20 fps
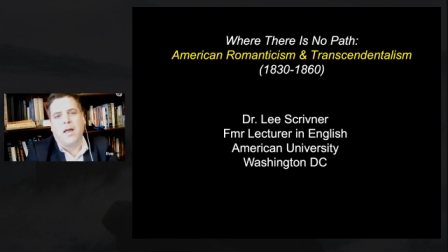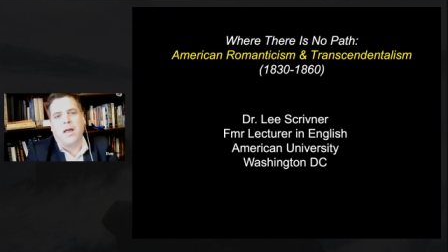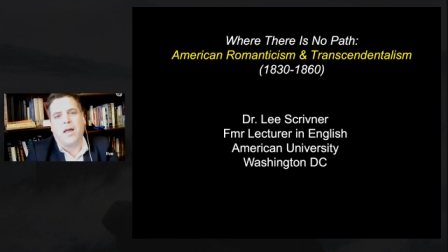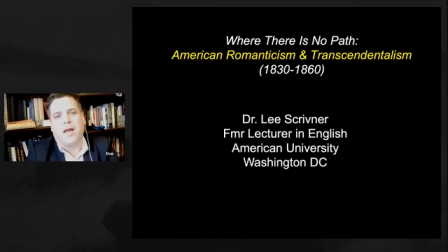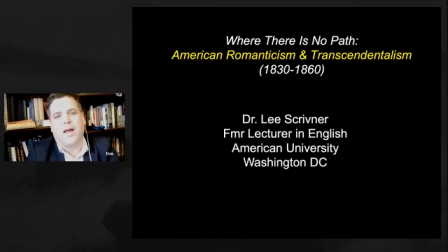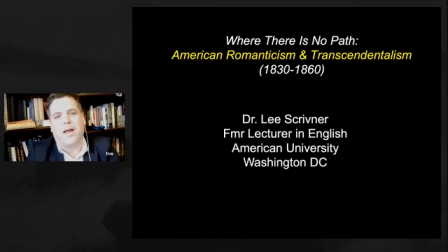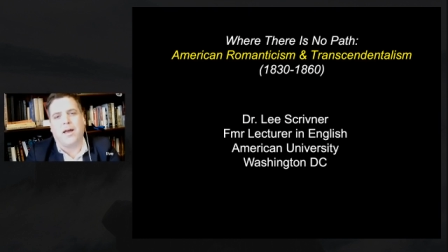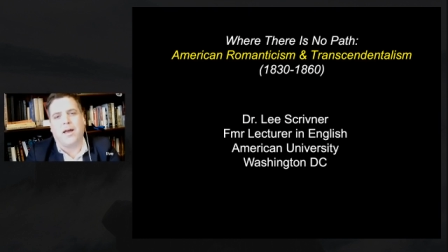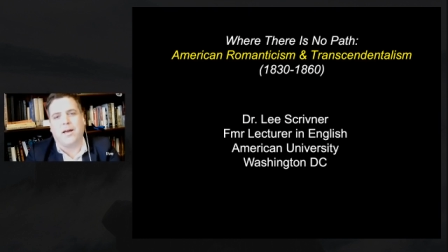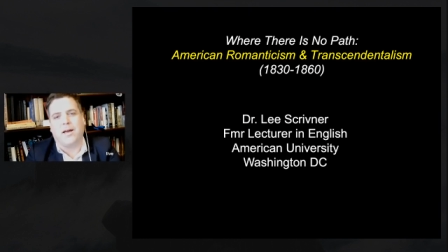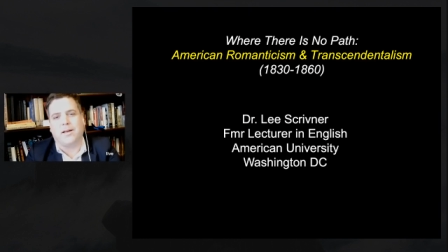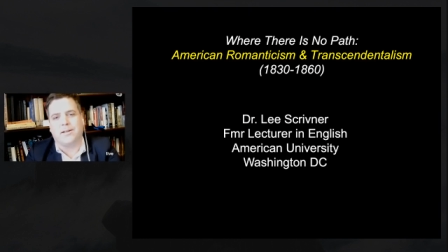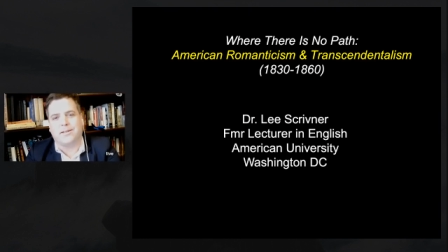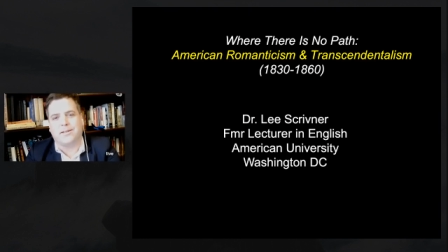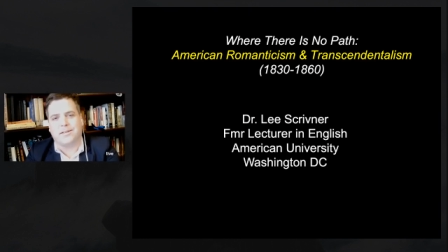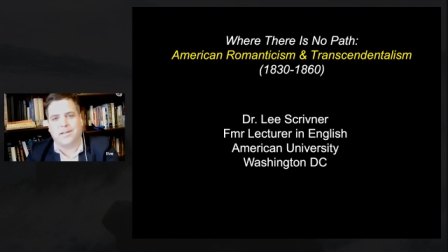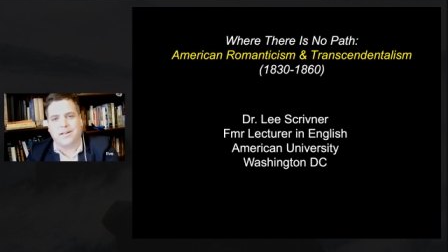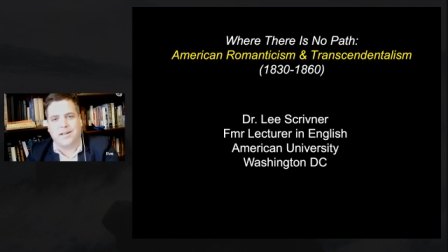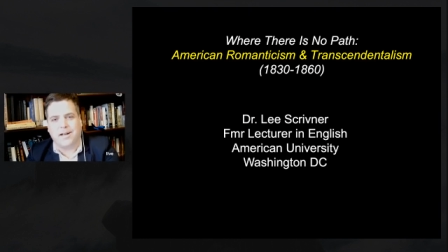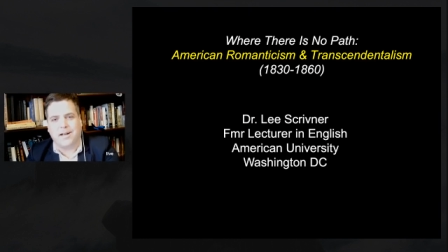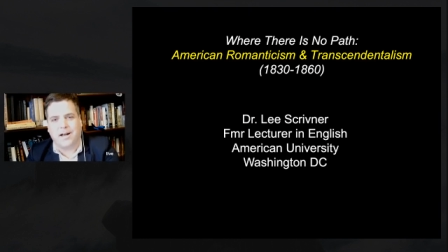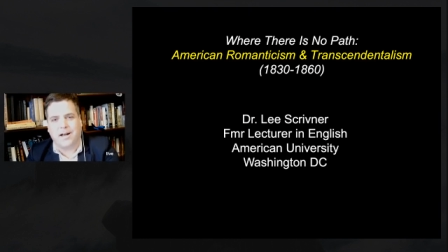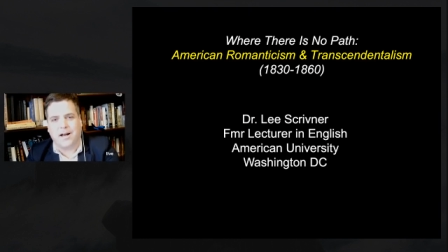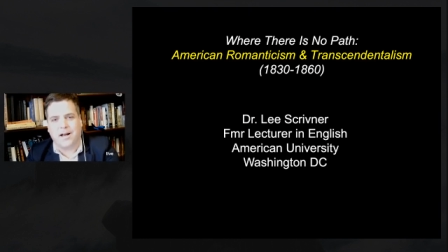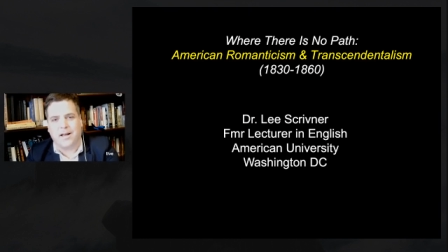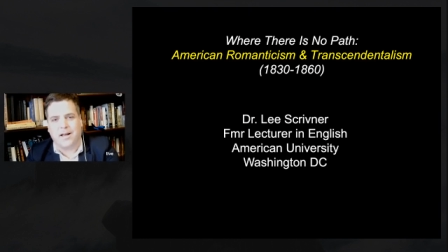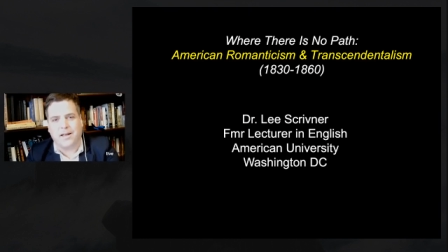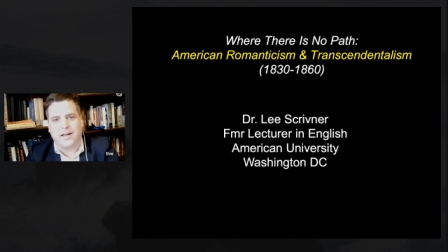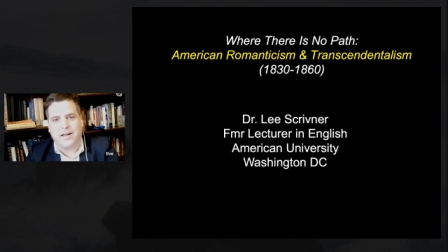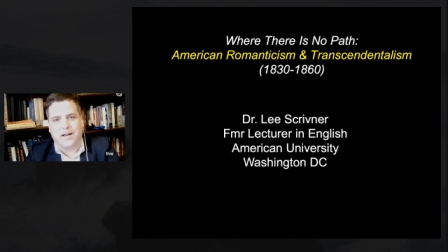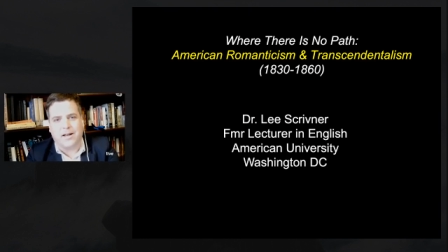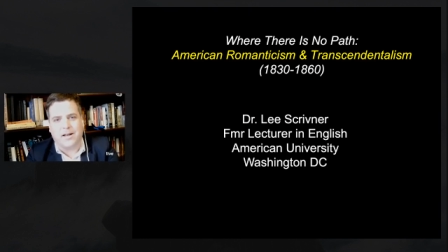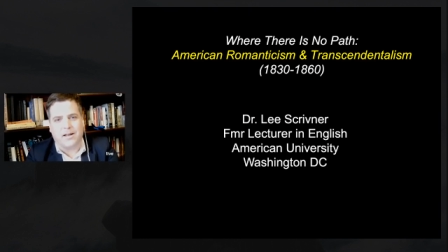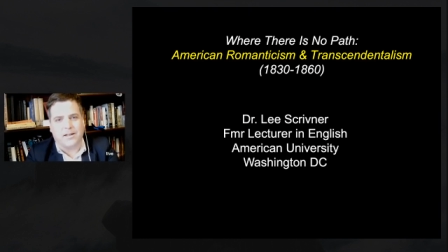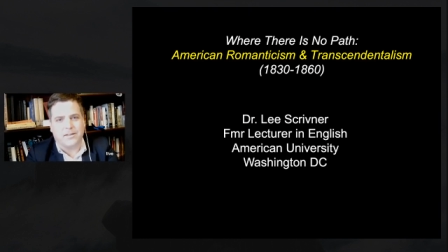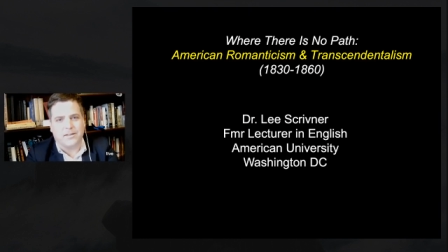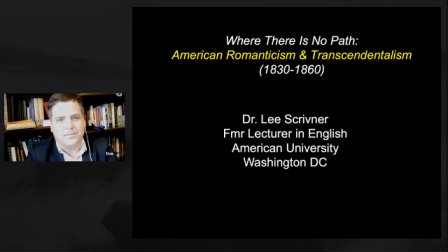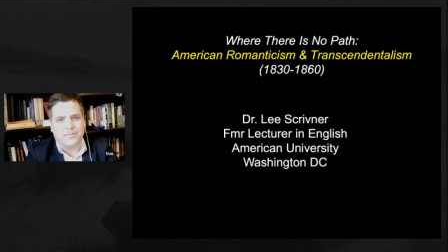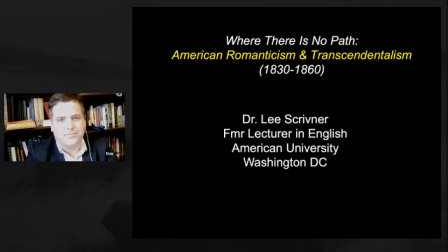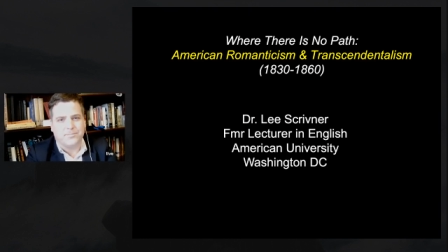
and I uh,